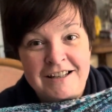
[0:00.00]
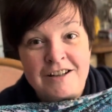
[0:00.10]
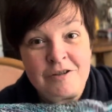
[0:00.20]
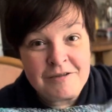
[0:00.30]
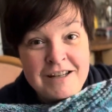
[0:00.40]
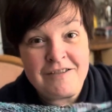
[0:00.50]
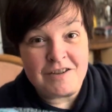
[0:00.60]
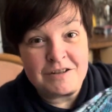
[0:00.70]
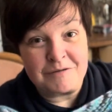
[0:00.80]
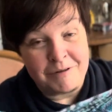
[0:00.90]
only
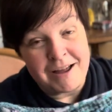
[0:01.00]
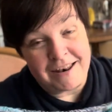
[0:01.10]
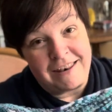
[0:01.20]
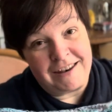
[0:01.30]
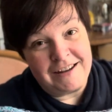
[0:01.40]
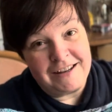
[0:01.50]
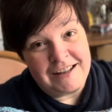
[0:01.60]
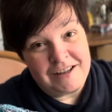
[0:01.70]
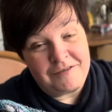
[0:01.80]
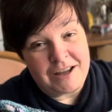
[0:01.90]
this one,
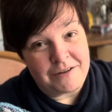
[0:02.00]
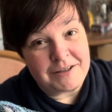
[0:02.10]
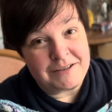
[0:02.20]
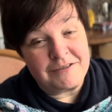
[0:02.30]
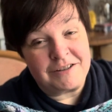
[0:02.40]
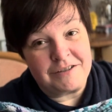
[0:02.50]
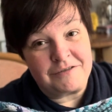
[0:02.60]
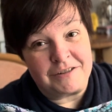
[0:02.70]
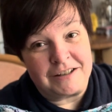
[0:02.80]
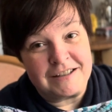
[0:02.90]
the others look
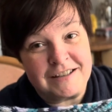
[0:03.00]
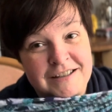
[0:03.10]
different,